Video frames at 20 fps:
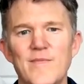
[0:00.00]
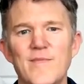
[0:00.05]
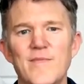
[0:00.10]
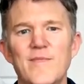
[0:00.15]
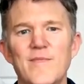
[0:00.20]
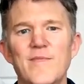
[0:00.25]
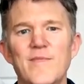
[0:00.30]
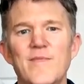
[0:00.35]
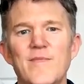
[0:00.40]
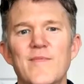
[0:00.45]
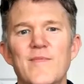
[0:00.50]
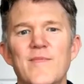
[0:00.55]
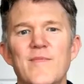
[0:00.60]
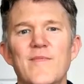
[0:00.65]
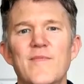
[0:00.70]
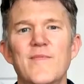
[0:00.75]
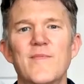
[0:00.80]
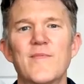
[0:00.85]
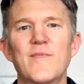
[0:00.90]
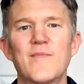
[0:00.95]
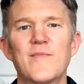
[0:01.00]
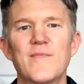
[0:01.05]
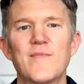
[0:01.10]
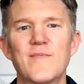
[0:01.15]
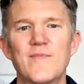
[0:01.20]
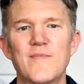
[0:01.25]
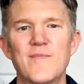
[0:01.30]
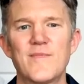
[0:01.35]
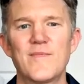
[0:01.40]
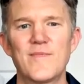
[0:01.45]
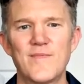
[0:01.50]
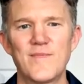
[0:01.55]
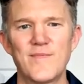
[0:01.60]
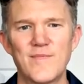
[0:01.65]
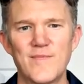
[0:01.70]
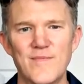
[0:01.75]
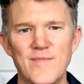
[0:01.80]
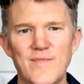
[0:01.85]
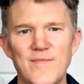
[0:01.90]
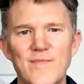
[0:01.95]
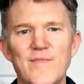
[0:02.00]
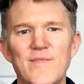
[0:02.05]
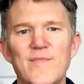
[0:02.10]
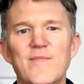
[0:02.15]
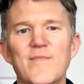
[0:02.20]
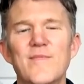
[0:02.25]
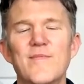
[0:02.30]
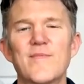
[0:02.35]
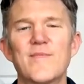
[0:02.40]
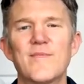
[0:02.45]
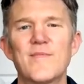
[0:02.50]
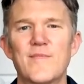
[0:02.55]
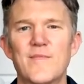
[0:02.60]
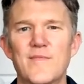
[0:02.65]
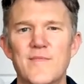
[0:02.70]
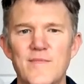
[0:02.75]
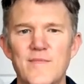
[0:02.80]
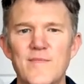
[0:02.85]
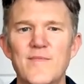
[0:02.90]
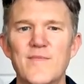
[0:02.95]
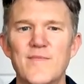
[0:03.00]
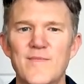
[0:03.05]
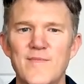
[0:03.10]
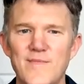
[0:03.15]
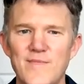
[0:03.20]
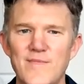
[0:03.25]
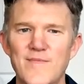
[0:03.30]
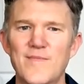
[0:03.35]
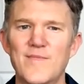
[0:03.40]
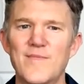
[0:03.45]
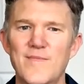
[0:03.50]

[no speech]